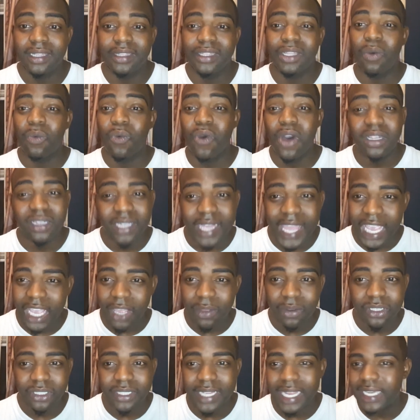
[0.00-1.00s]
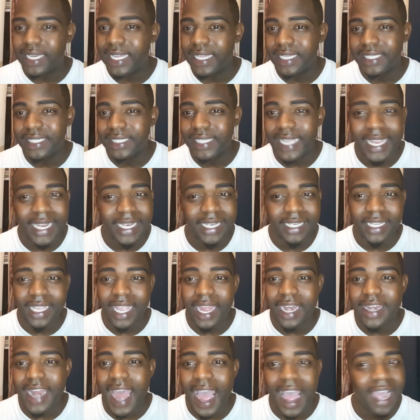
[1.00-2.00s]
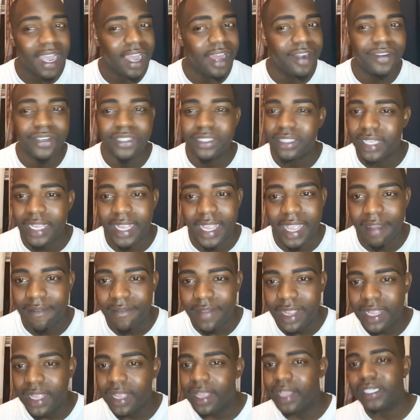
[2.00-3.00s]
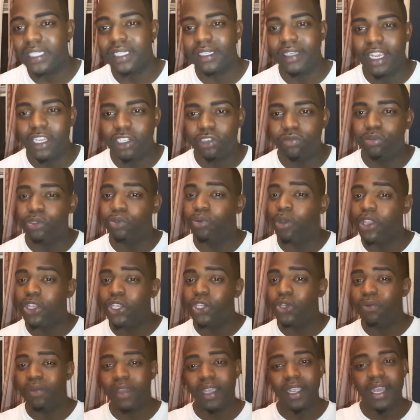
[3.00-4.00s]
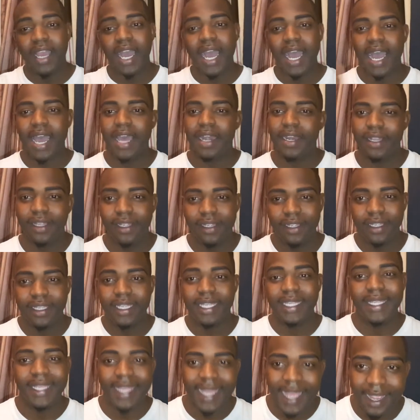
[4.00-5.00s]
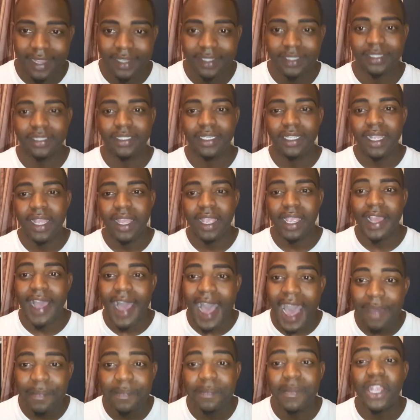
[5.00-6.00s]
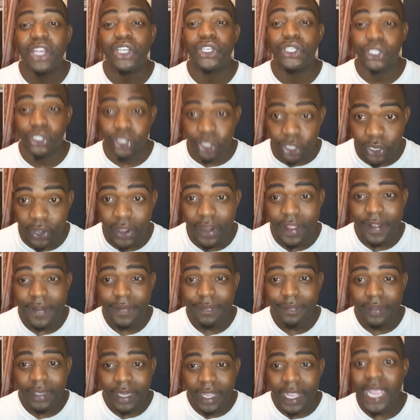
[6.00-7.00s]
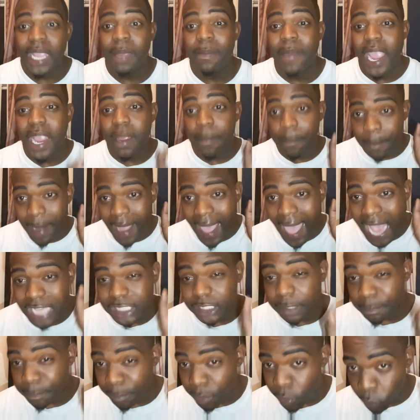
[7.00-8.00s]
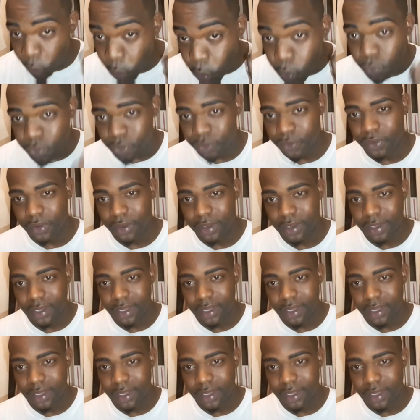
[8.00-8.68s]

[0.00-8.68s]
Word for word: the one language that Satan cannot understand. It's the language between you and God. Yes, God made sure He has proof.